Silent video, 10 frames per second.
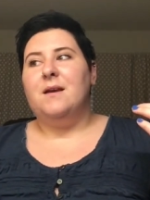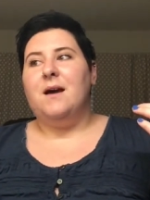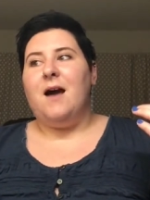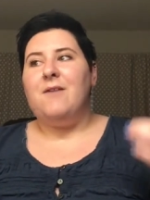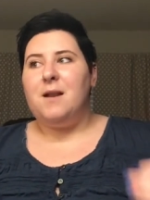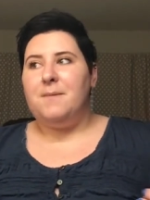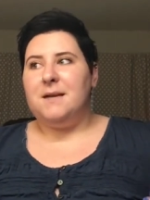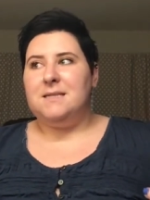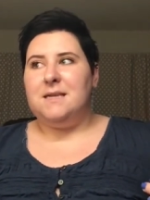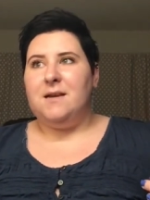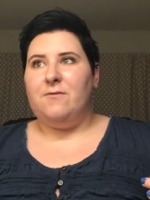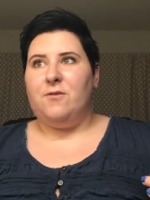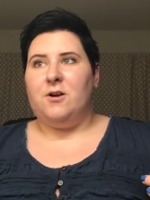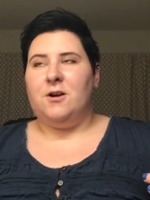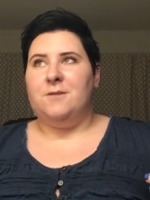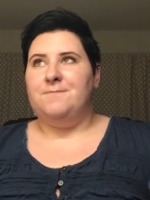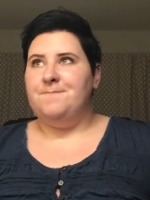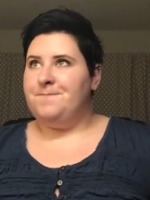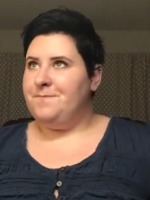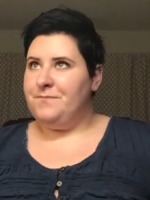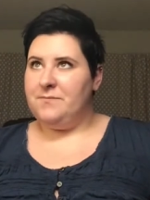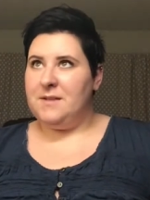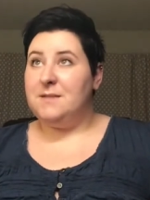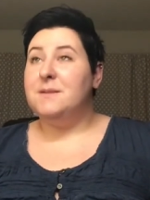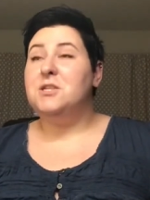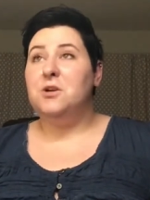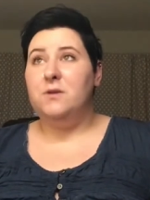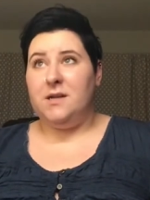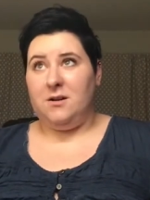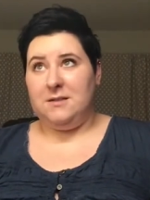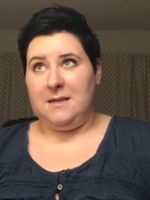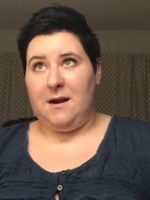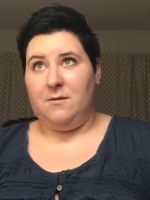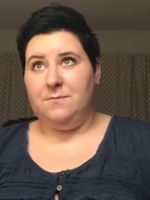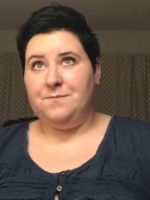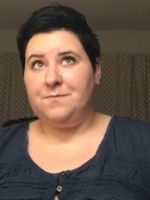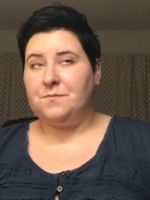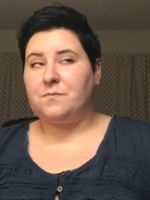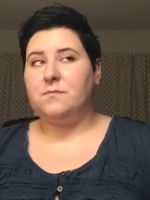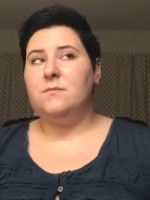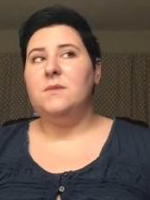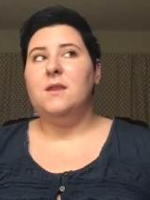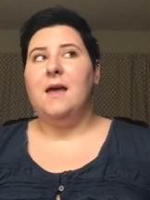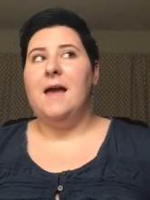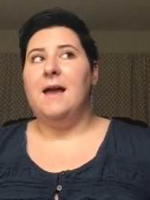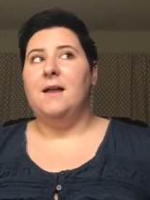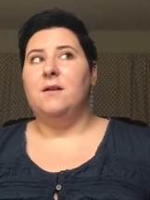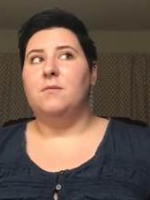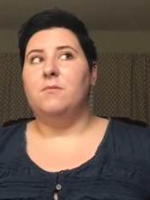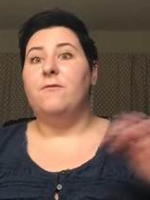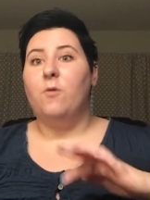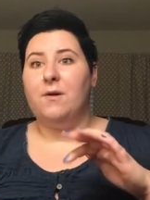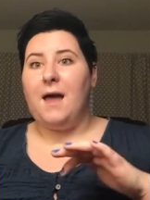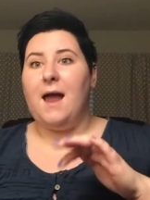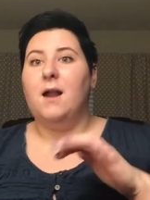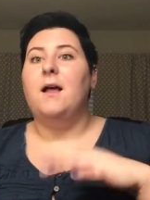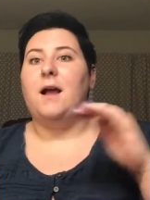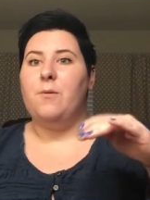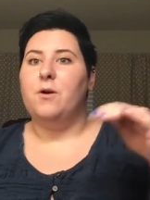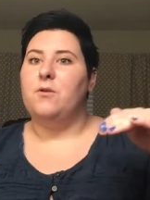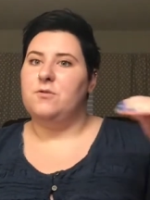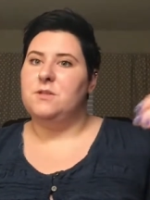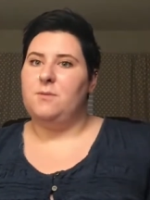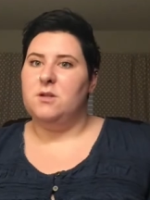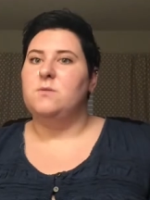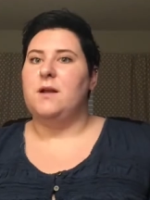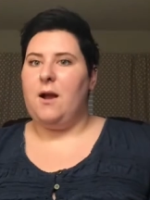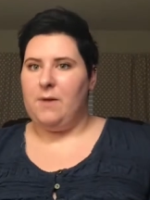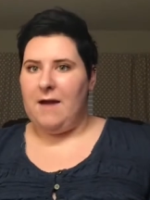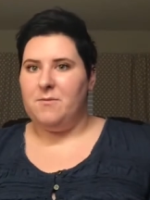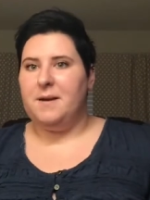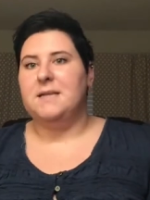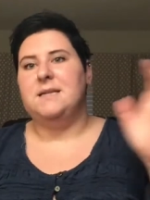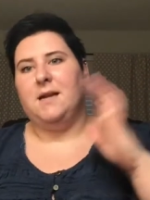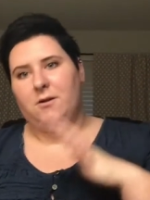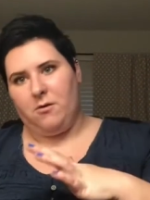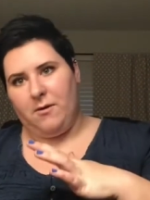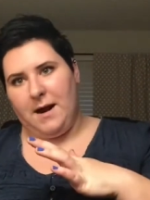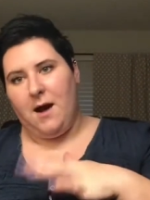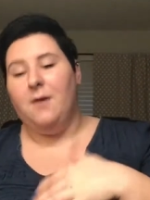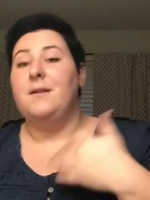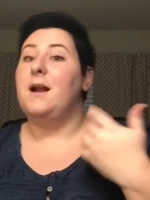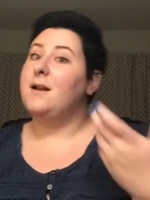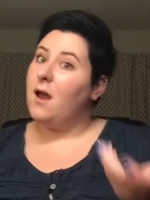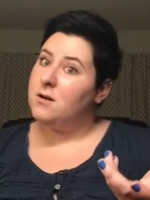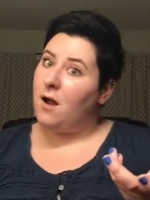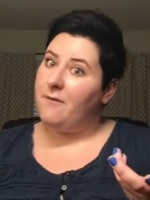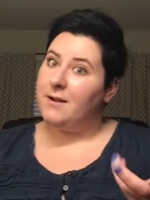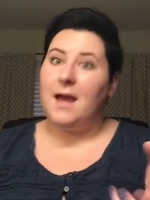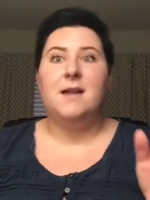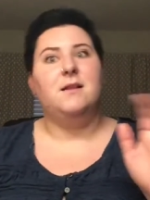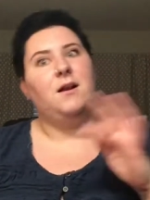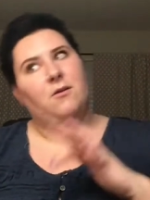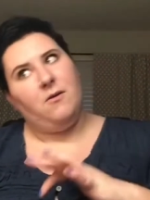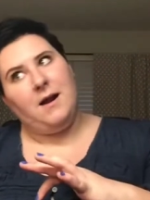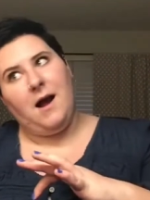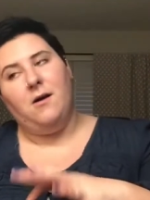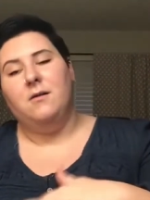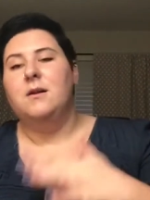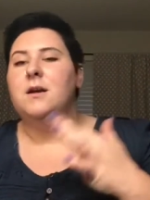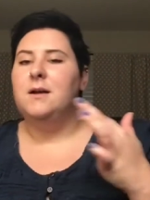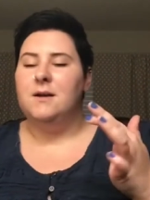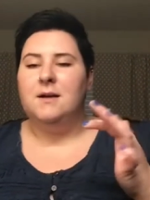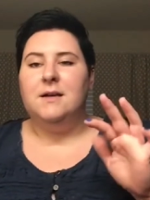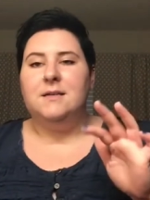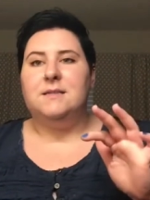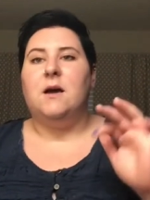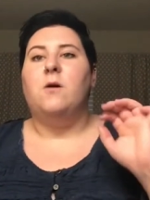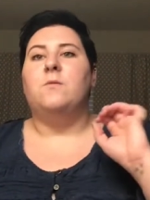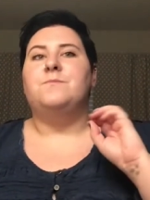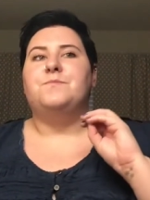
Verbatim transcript: I've had a pixie for, it's been two years now. And before that, like I would go through spurts where like I would have a pixie and I'd grow it out and then I'd cut it off again and then I'd grow it out. So